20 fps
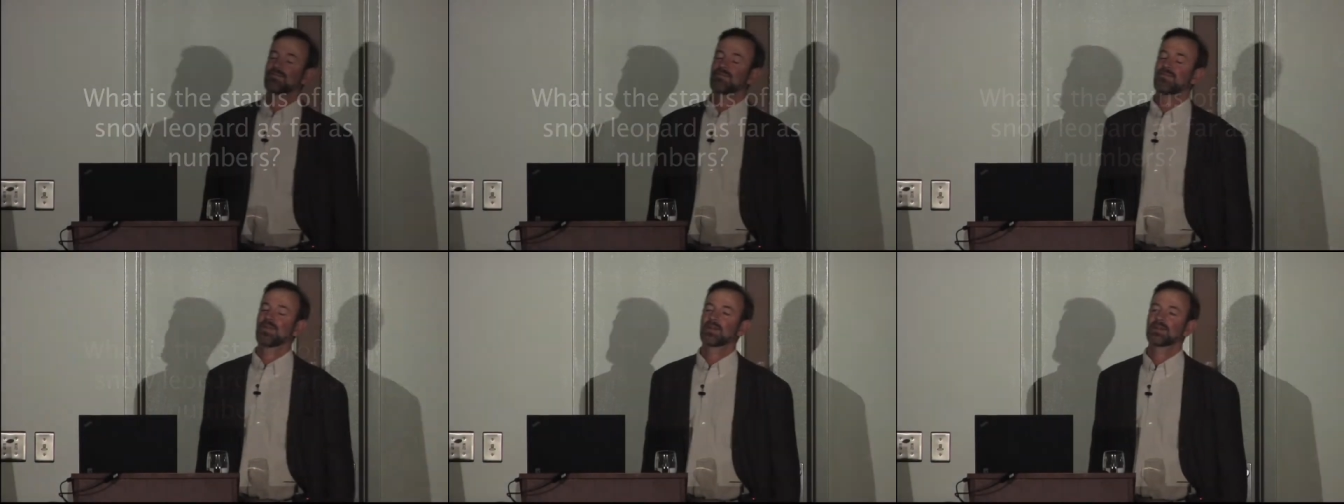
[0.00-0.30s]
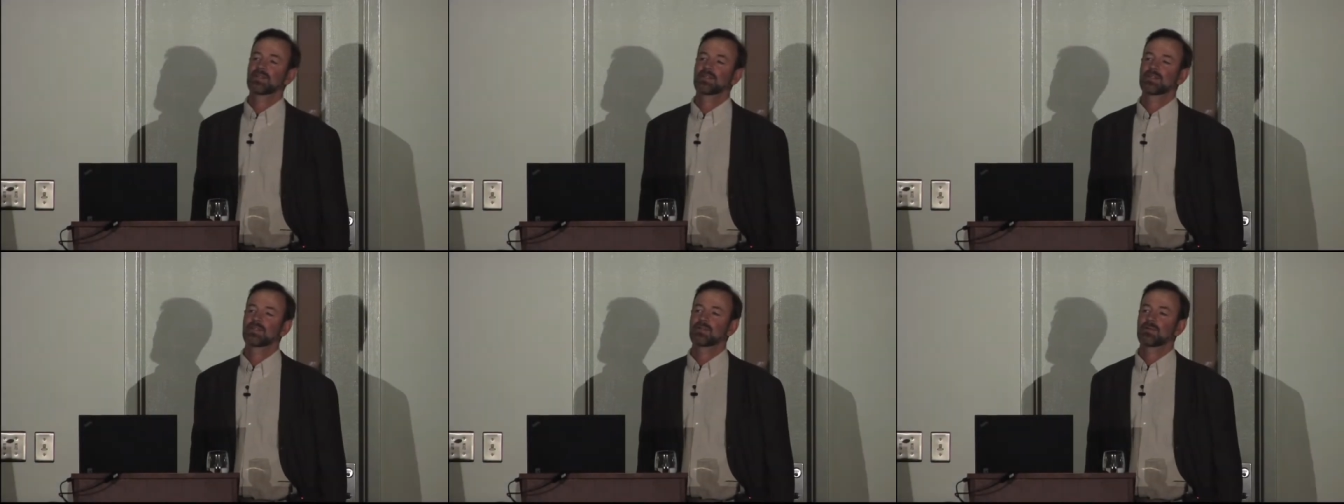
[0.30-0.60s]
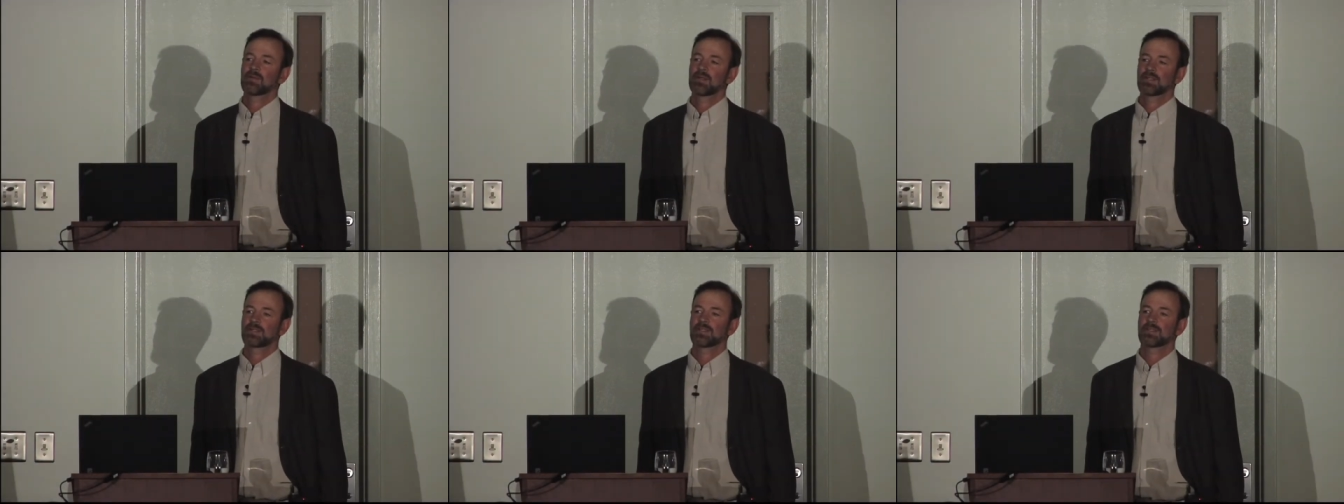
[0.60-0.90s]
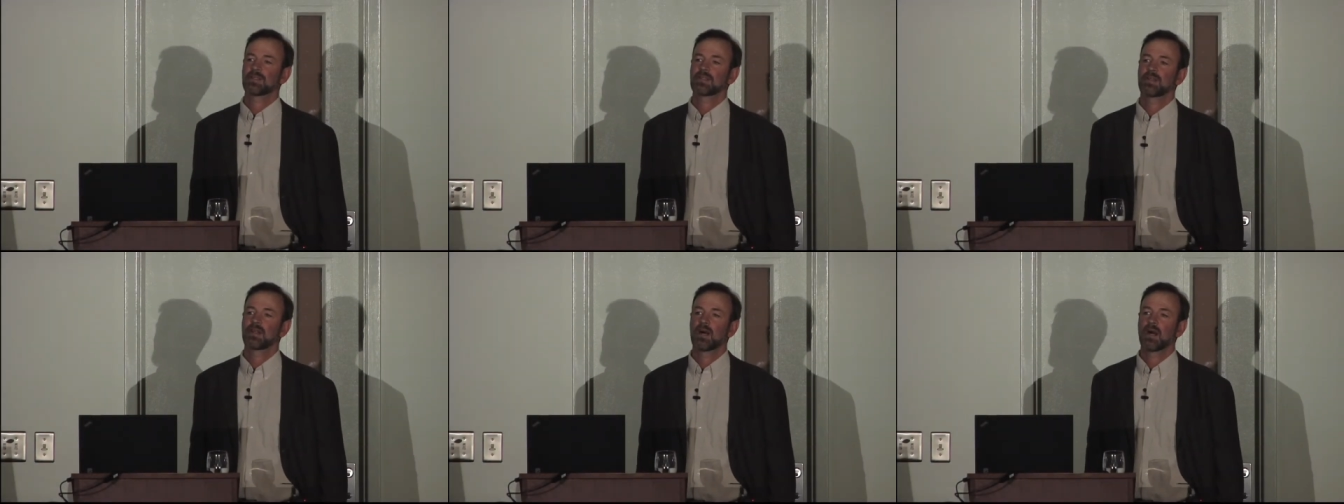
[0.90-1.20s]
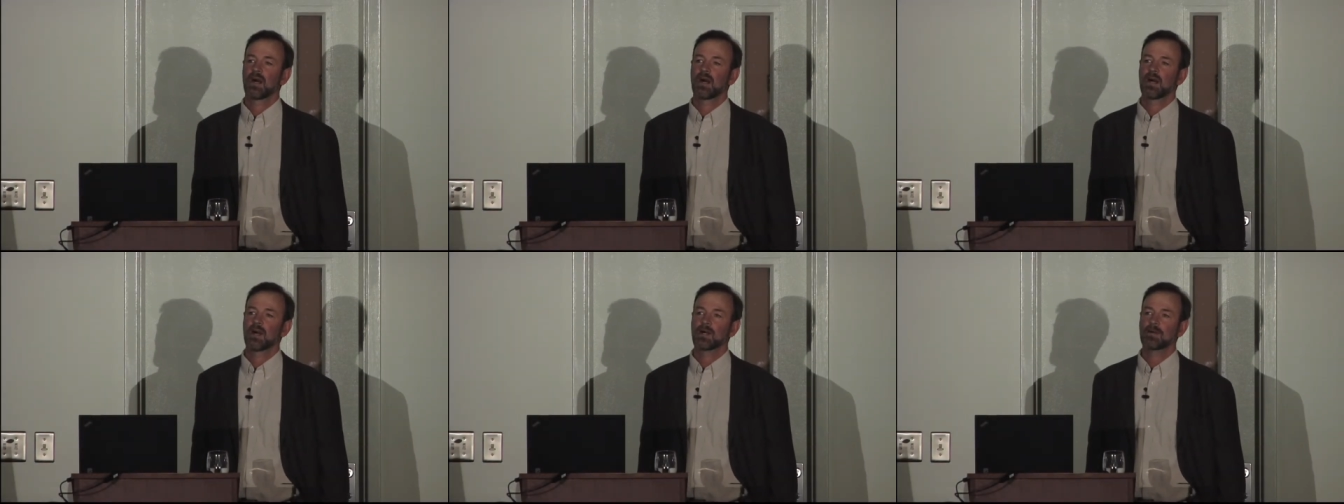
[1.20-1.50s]
Very good question.
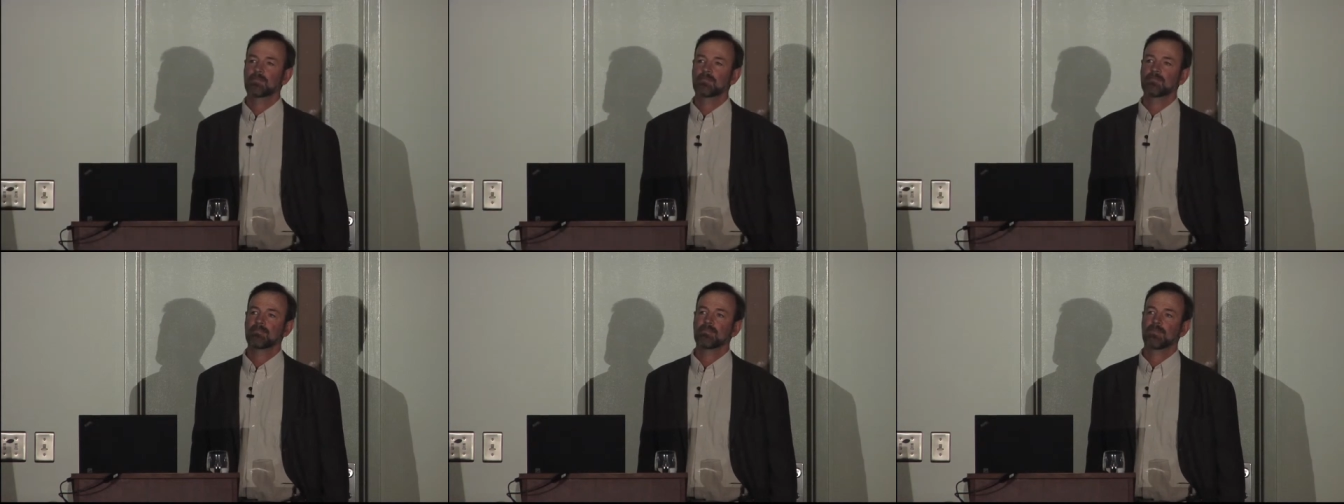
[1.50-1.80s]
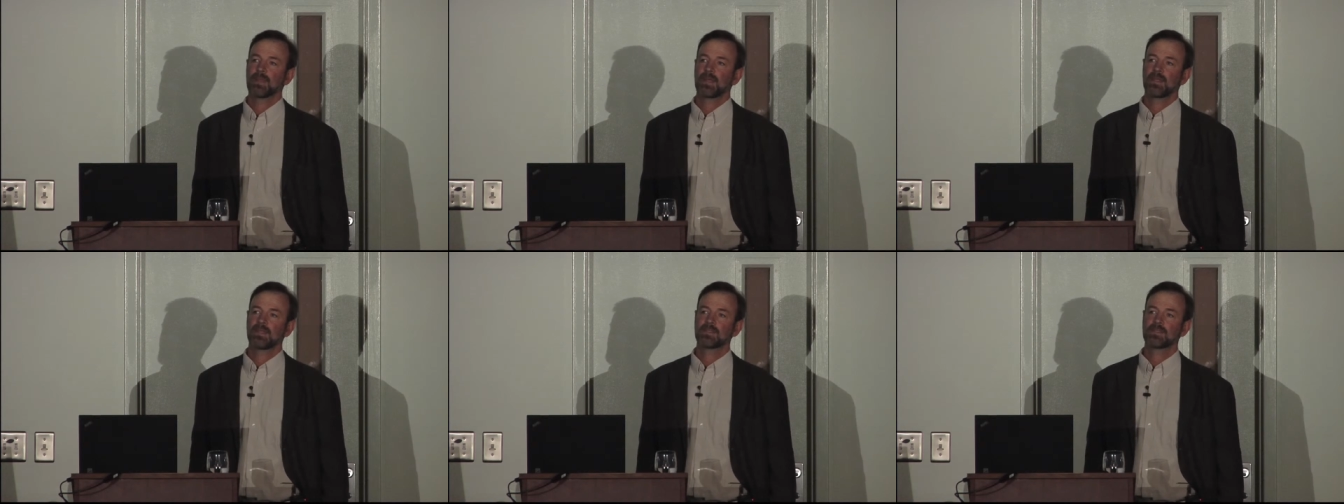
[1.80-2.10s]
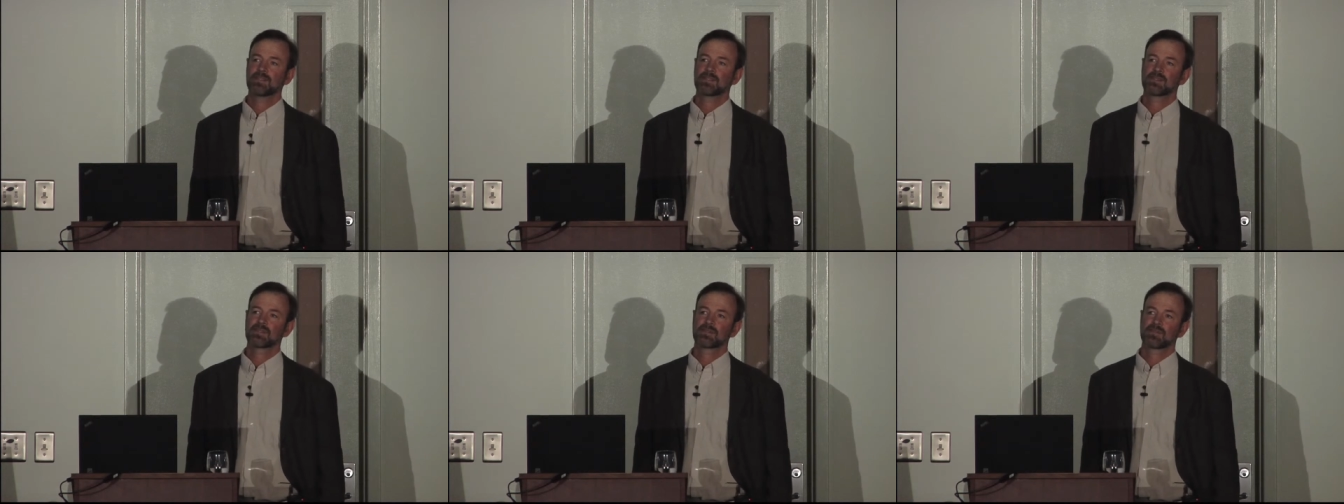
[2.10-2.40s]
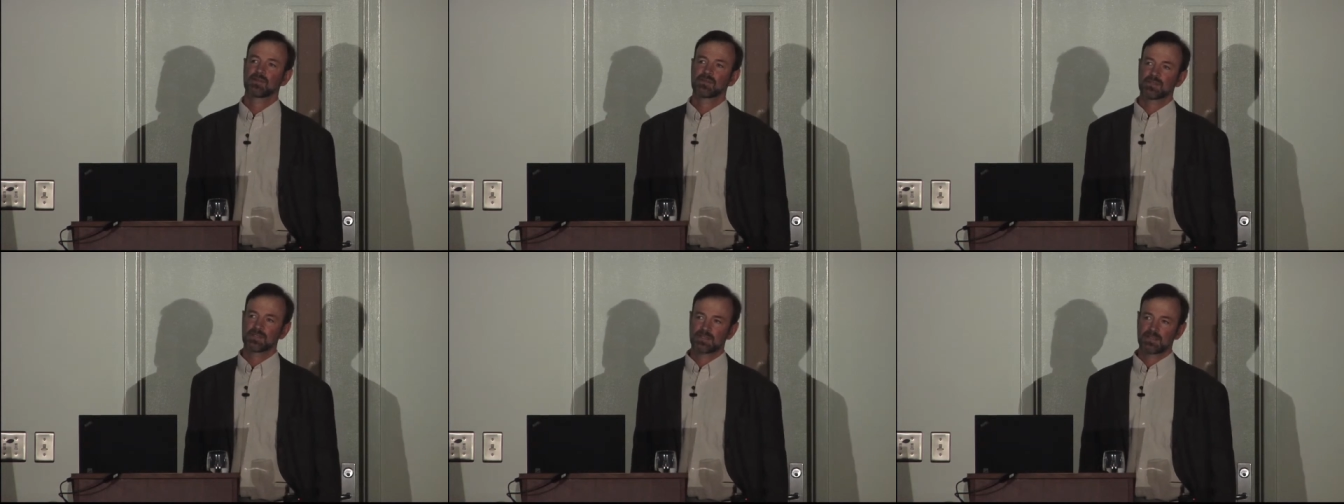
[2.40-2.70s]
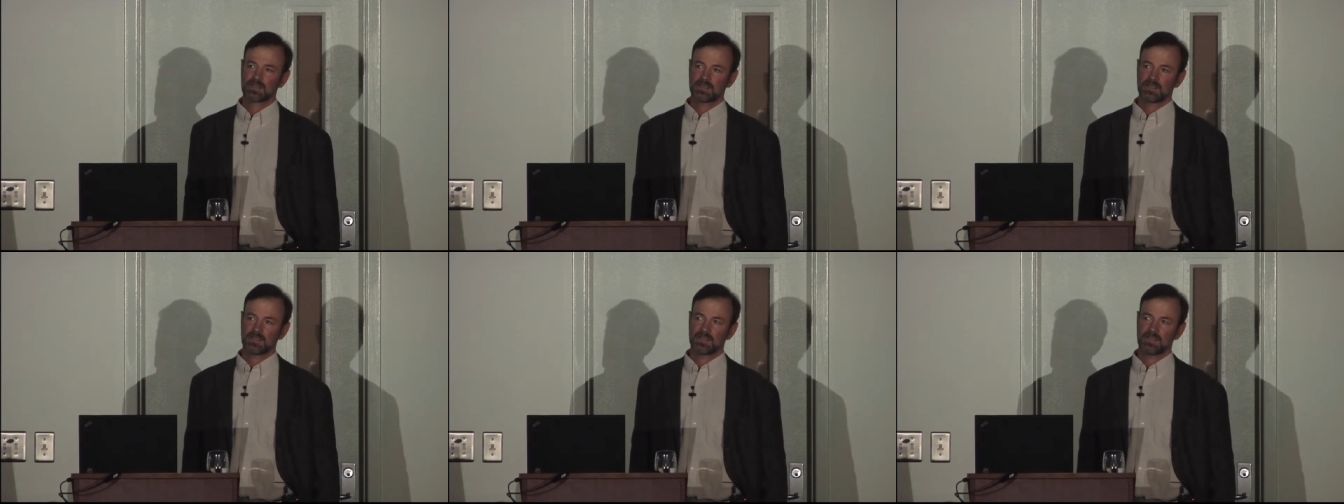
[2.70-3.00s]
Um,
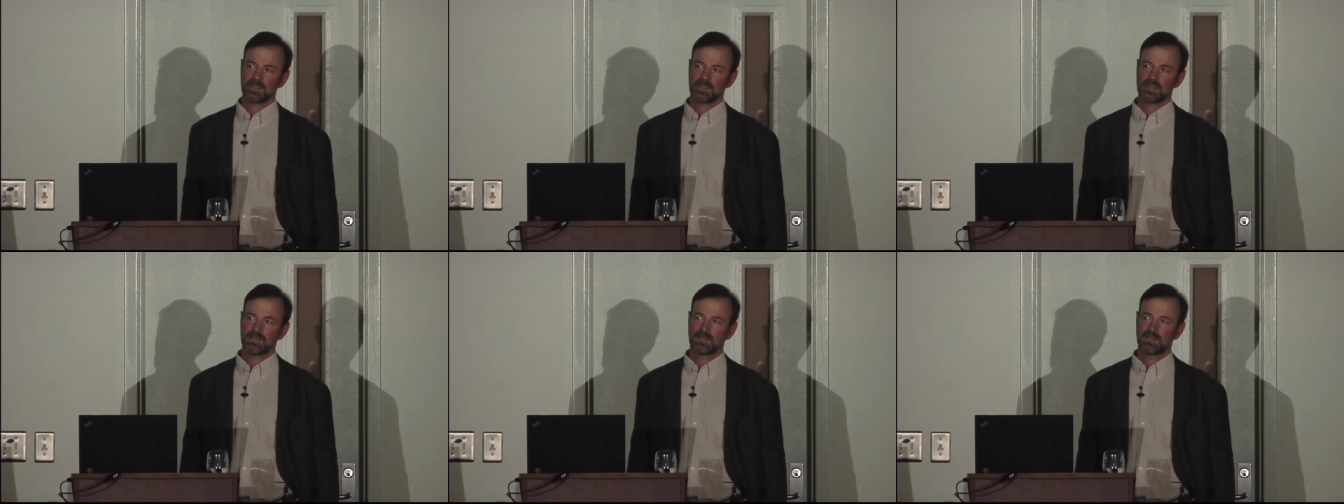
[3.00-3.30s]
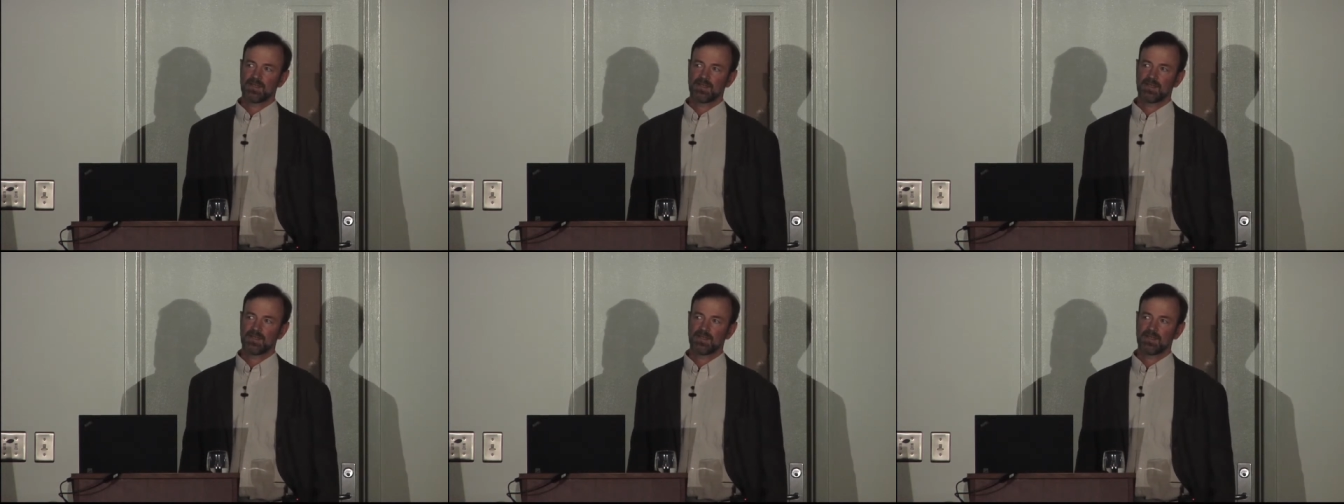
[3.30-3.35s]
historically,